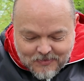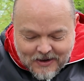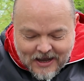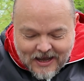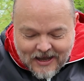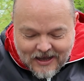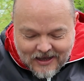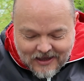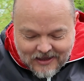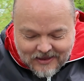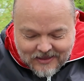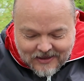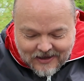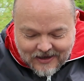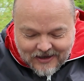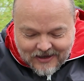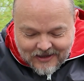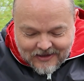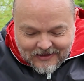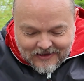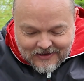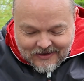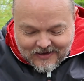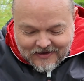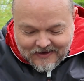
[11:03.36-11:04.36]
better
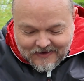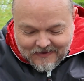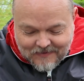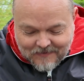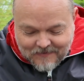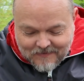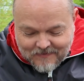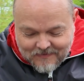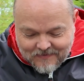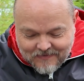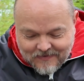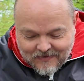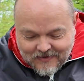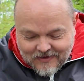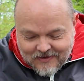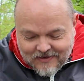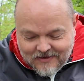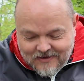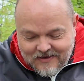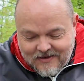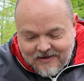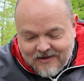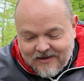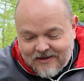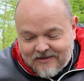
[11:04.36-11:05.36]
than
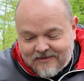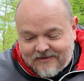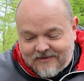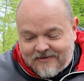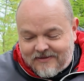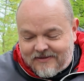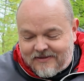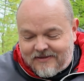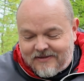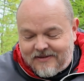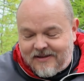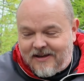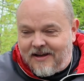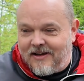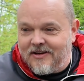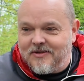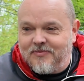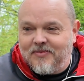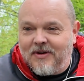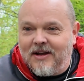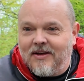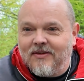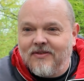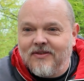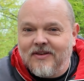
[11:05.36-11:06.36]
the hash
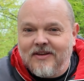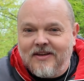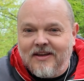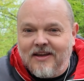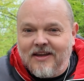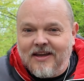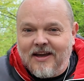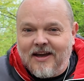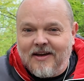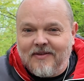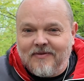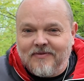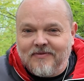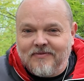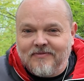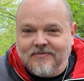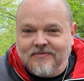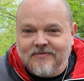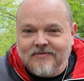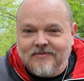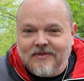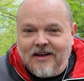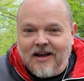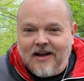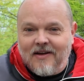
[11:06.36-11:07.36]
browns that you get
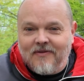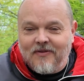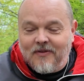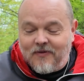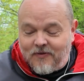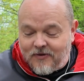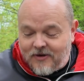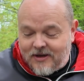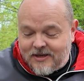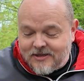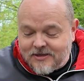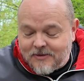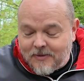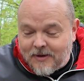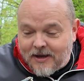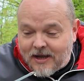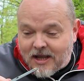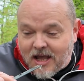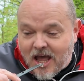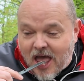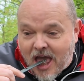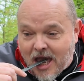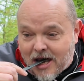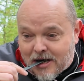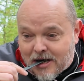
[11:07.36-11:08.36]
out of a freezer bag.